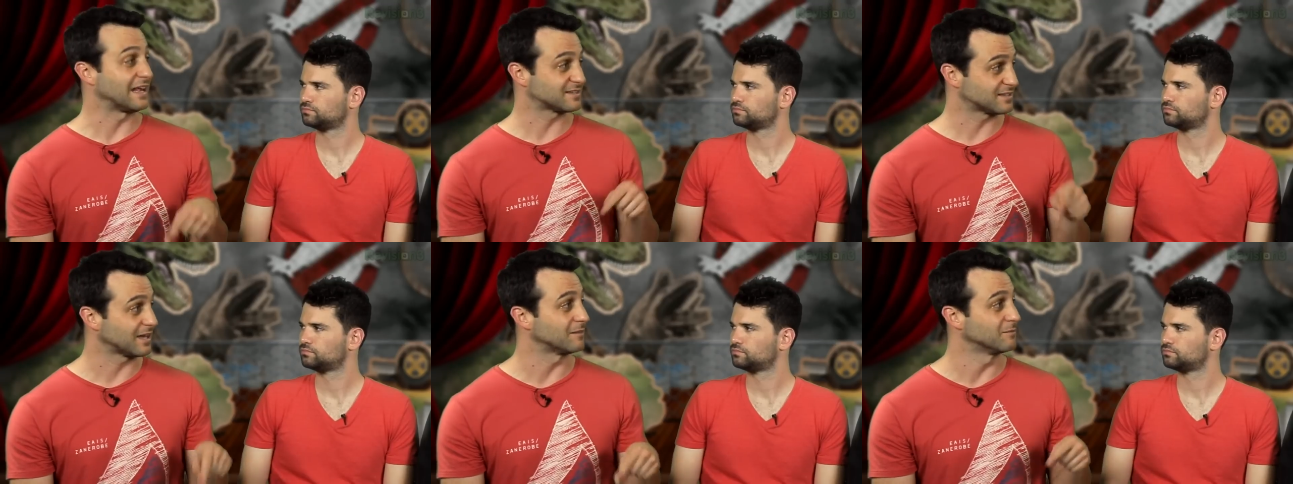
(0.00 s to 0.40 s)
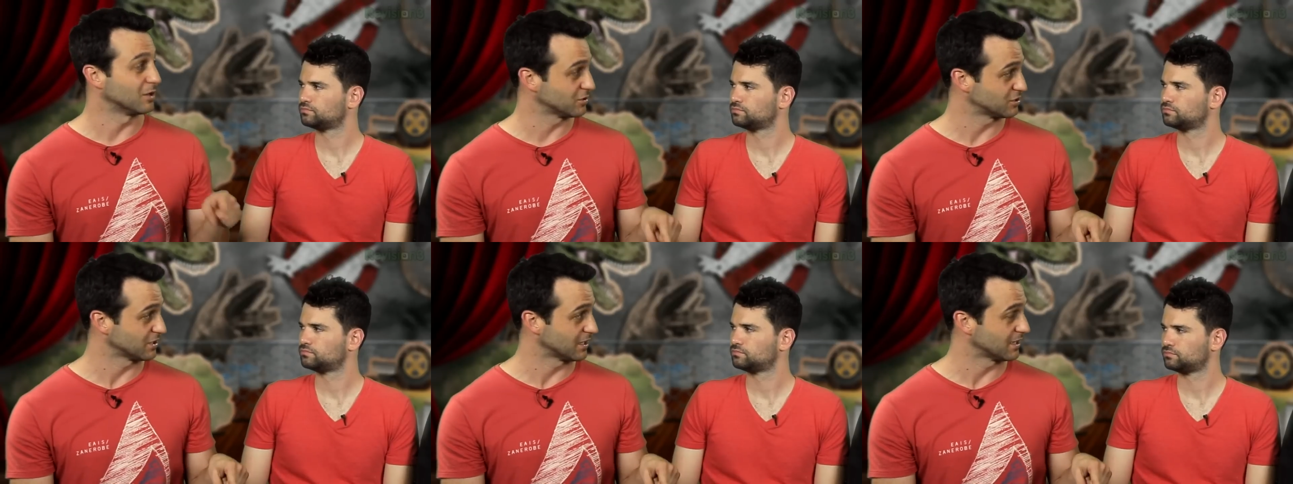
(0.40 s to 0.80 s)
Speaker 1: at stop
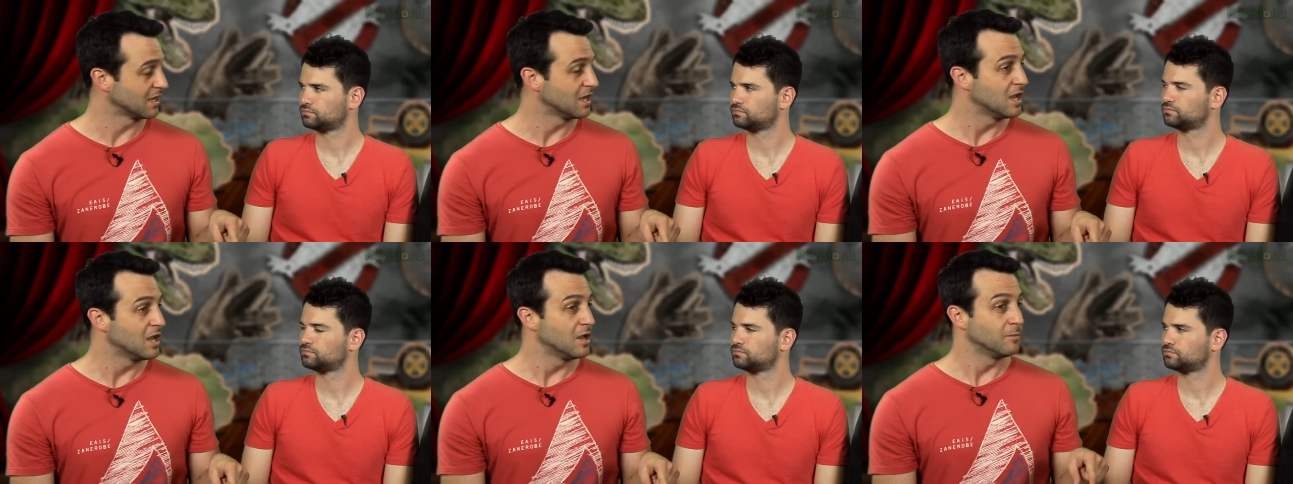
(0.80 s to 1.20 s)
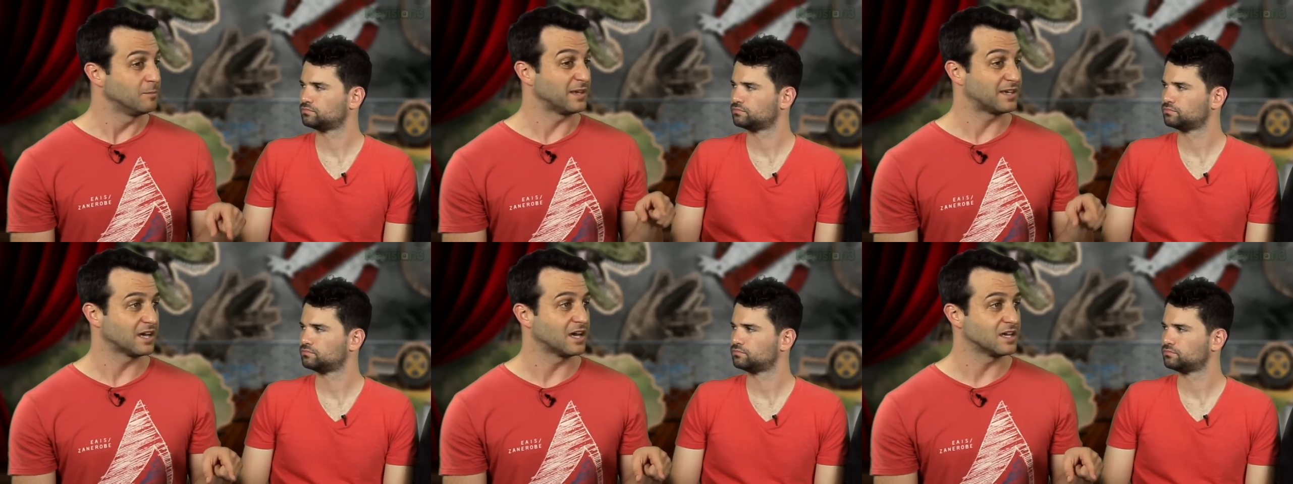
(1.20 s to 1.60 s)
motion
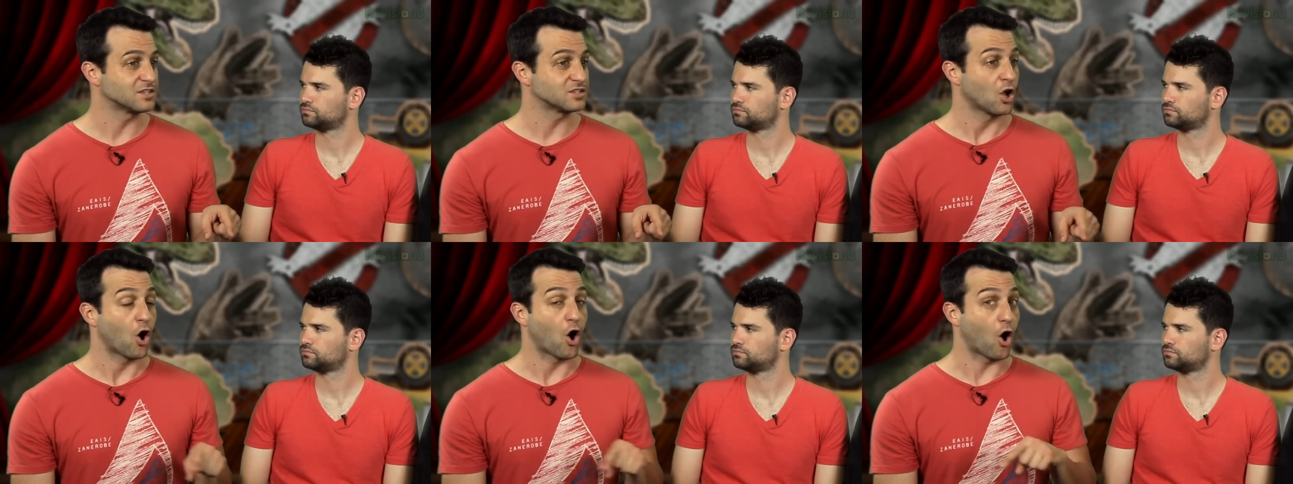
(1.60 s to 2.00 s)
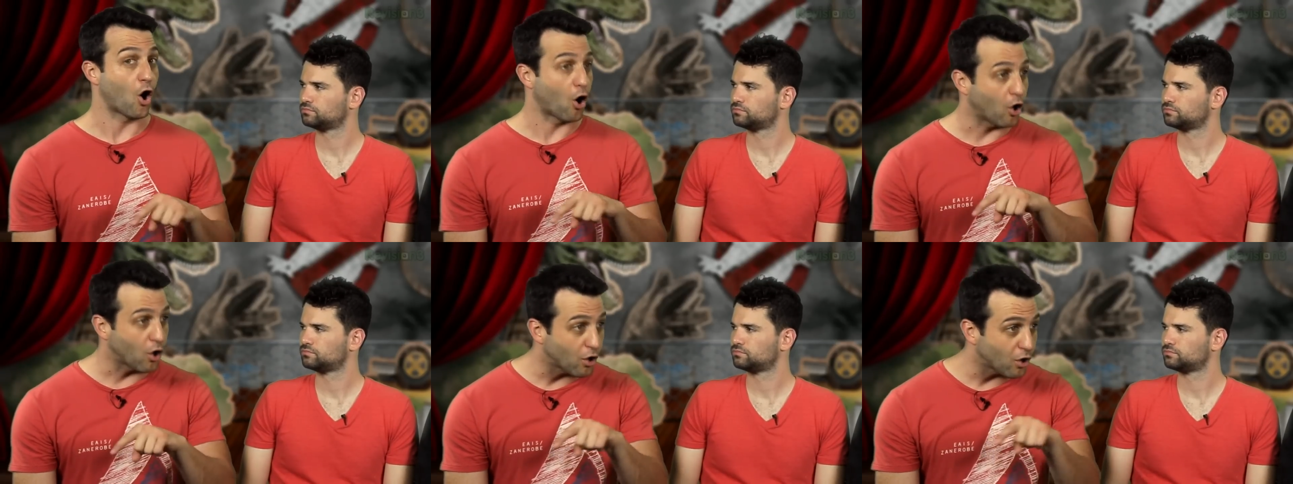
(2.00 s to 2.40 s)
because
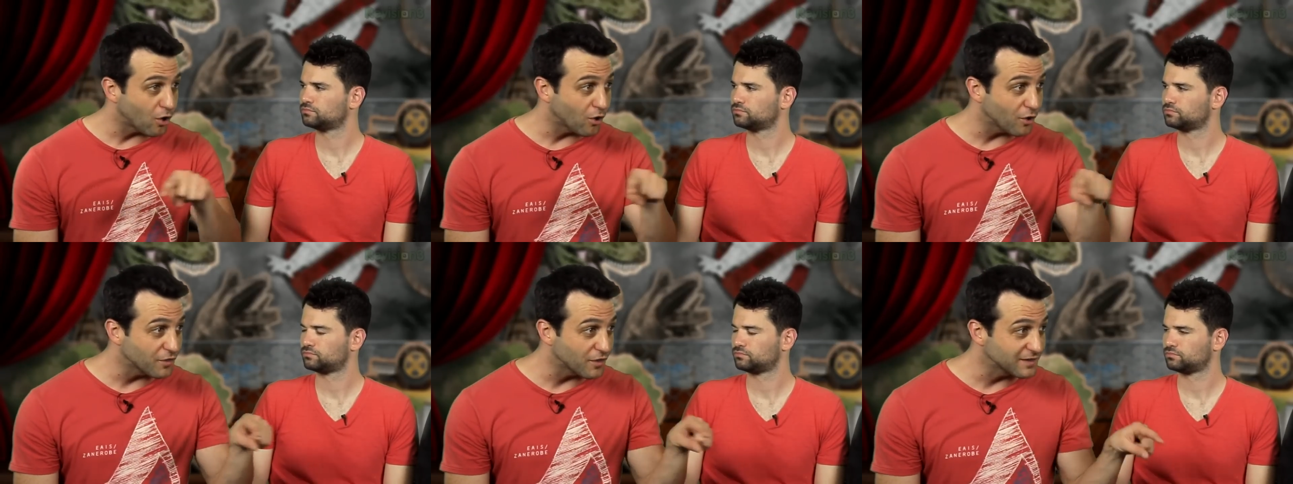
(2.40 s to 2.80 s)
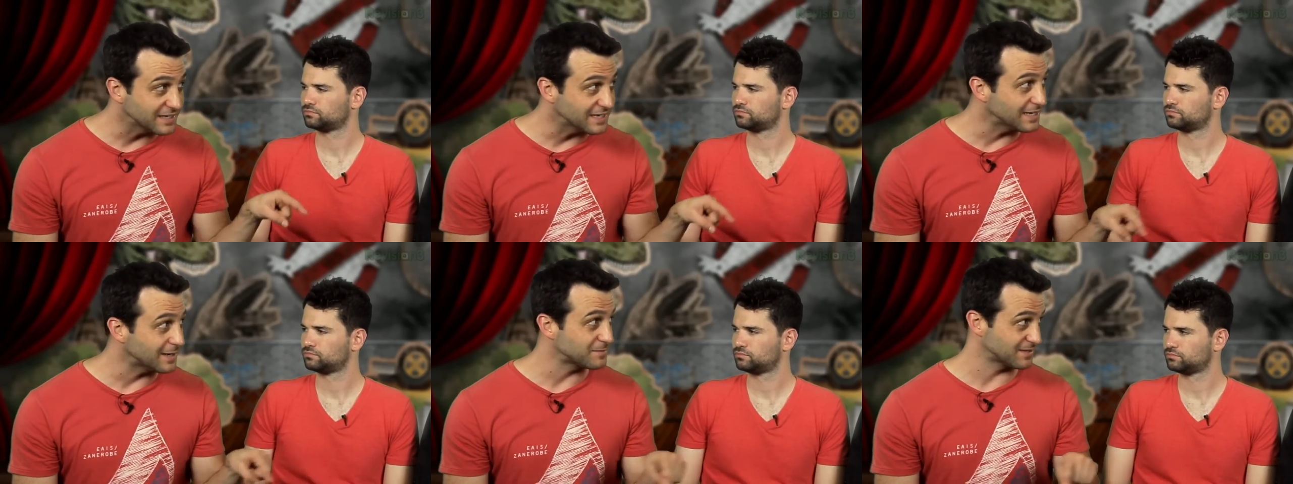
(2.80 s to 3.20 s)
all the
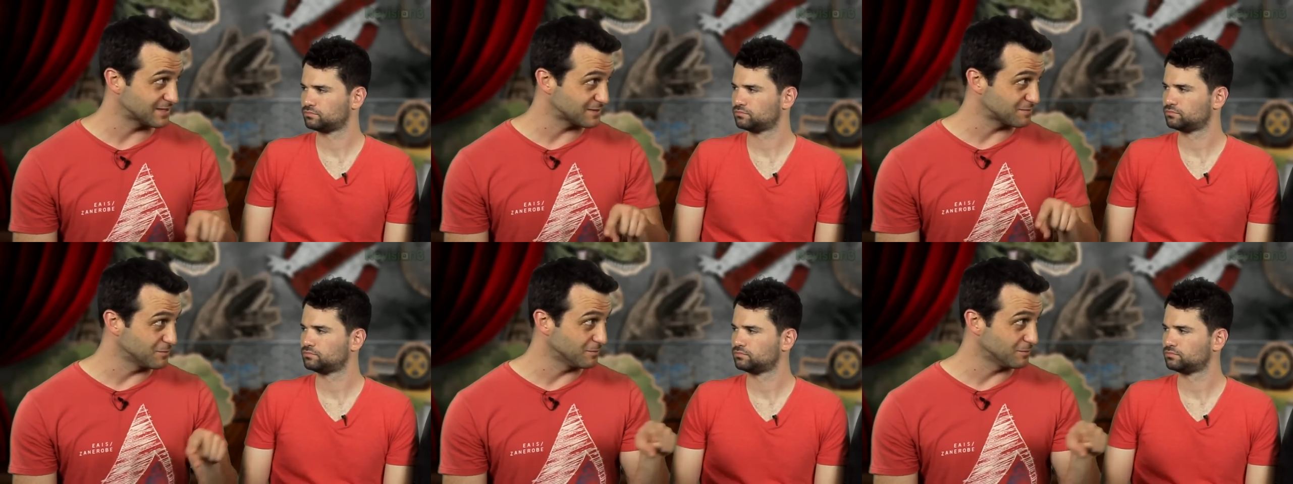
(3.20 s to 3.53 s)
lead up to this